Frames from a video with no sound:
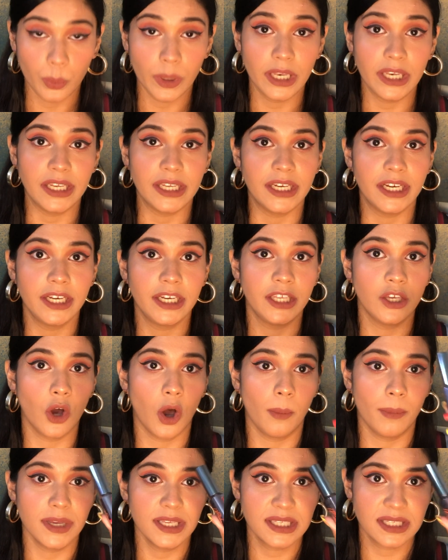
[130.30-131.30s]
we will need
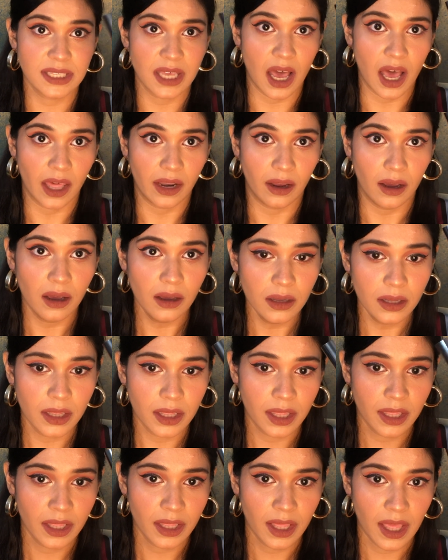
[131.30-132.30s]
your mascara
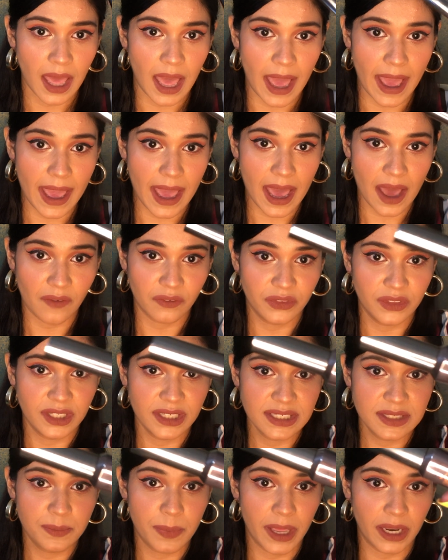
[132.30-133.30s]
I have
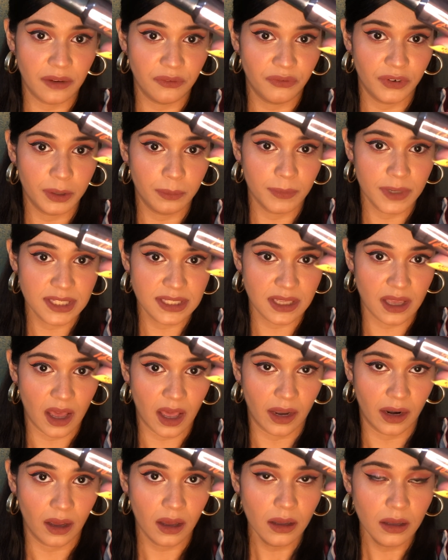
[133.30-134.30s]
this benefit
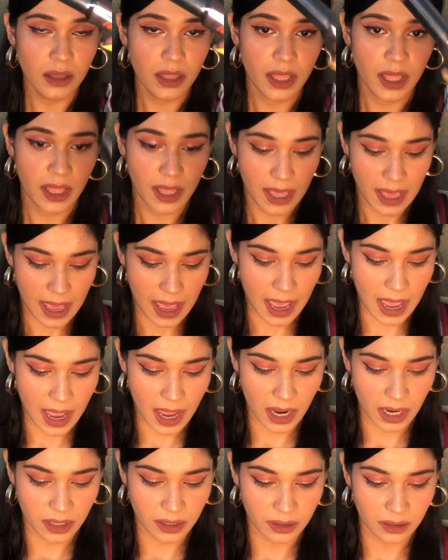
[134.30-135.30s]
mascara
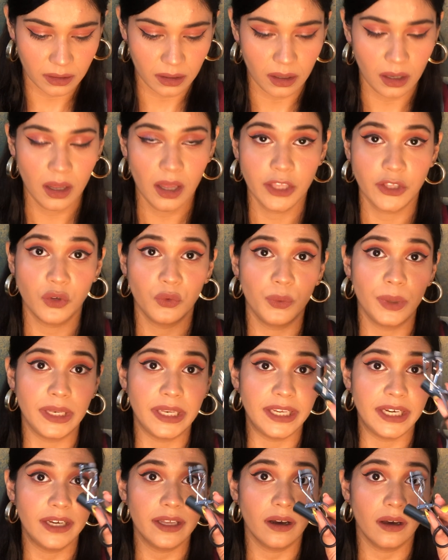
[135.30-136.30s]
and uh, you will
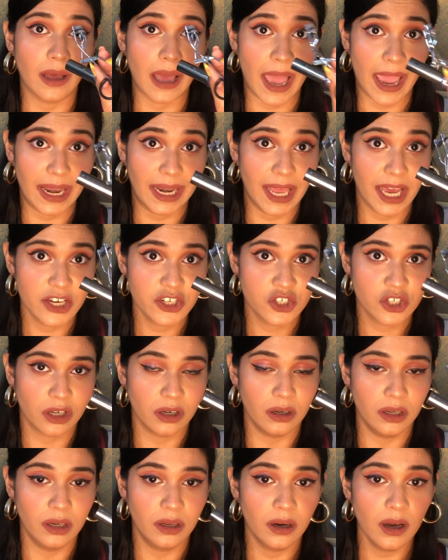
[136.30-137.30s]
need a eyelash
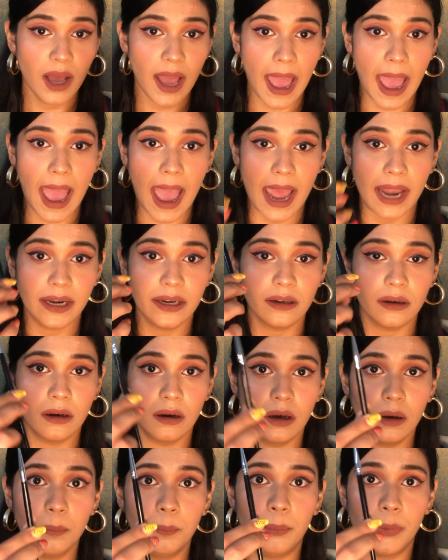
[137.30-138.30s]
curler and
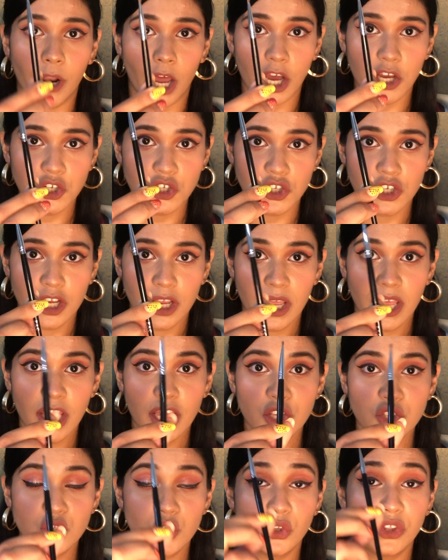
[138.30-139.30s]
a brush
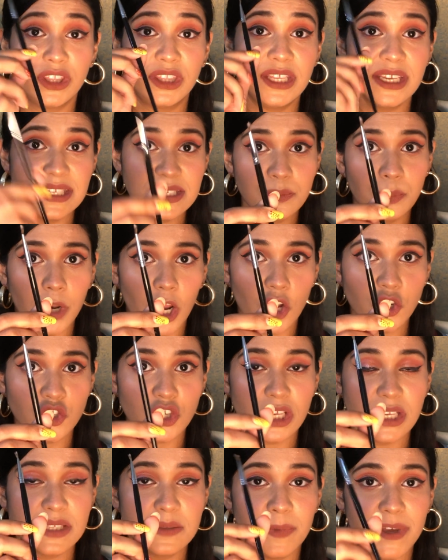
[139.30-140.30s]
so this brush
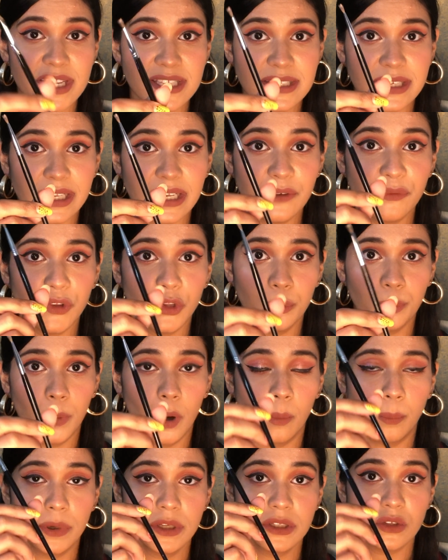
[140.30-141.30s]
is basically for the
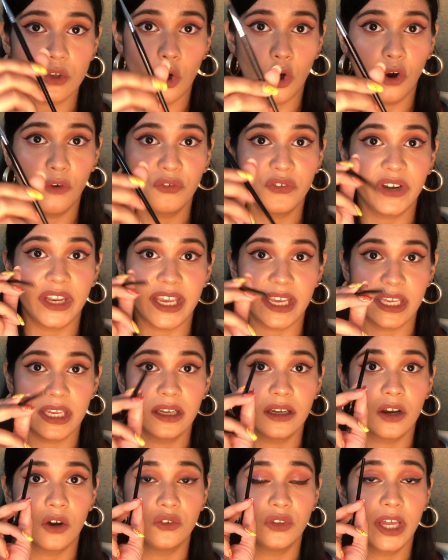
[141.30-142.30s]
purpose of taking
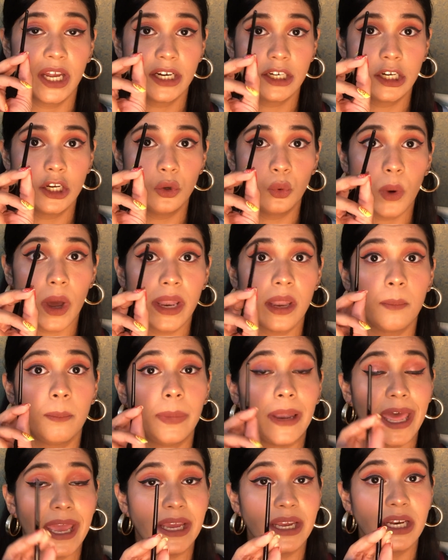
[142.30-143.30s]
out that glue and
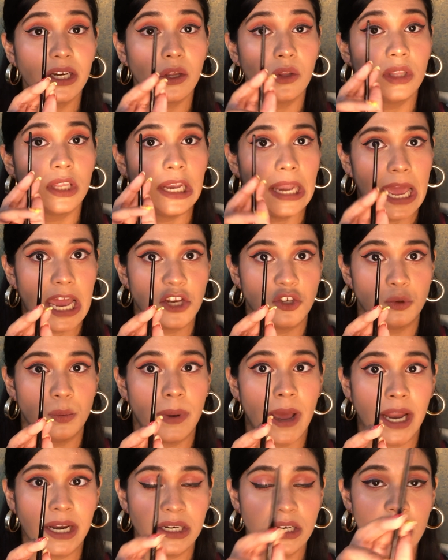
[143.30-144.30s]
applying it on the lash
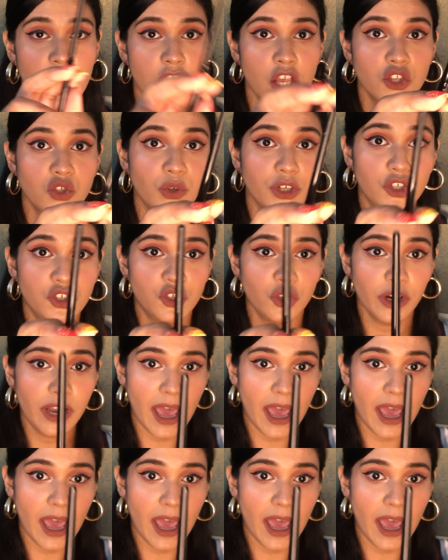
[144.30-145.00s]
band. So it should